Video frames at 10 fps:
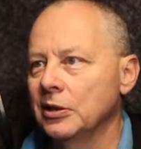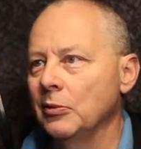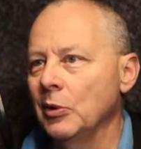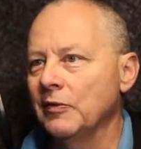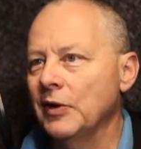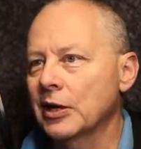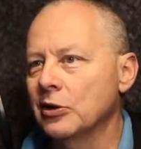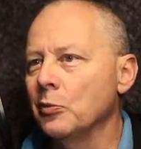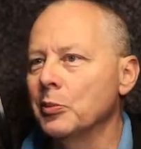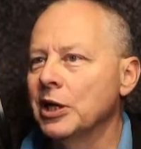Well, in fact,
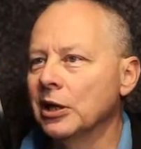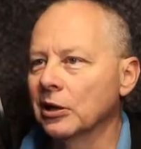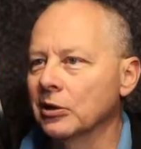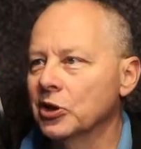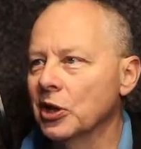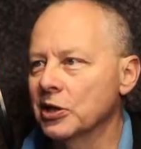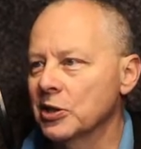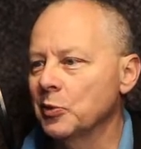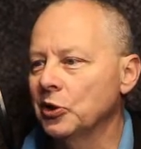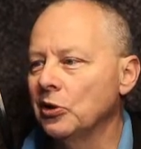not many little chunks,
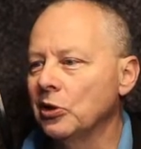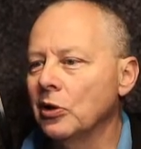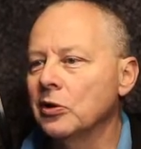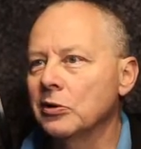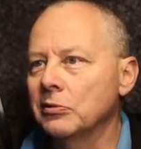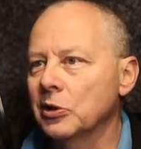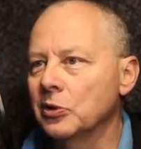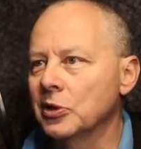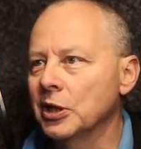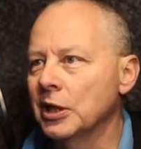but on a longer
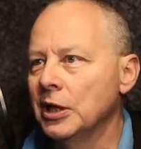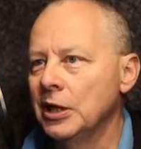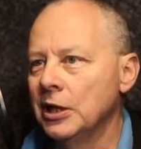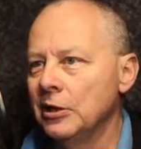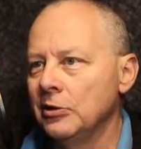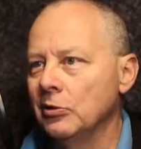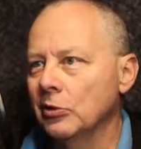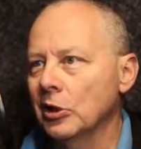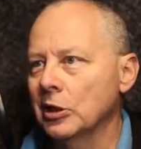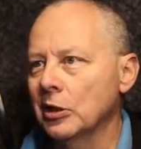recording, you've
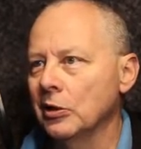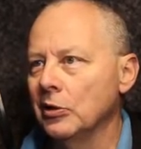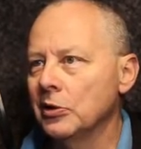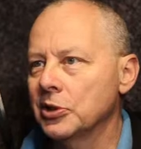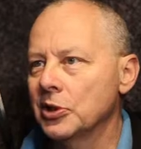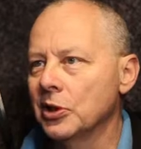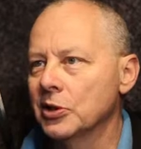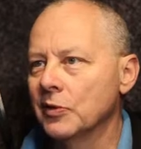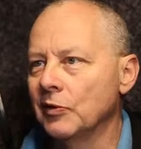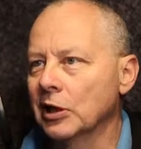got lots and
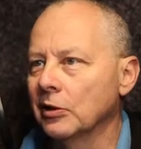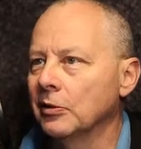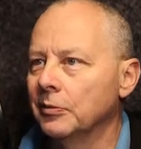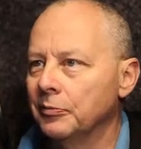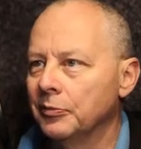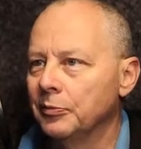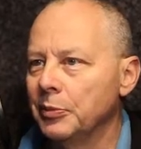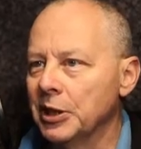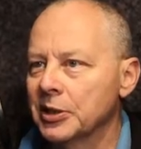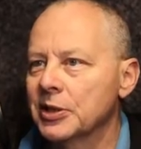lots of little
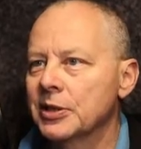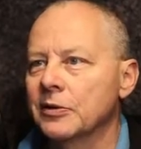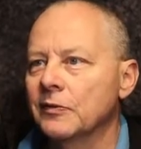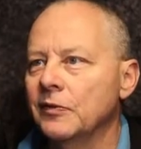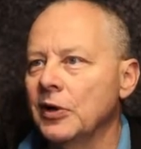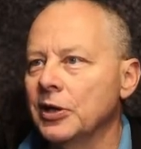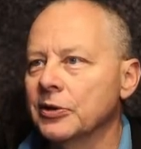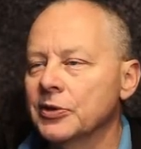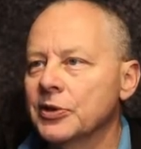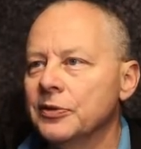bits of
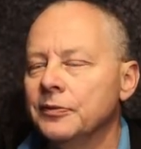files.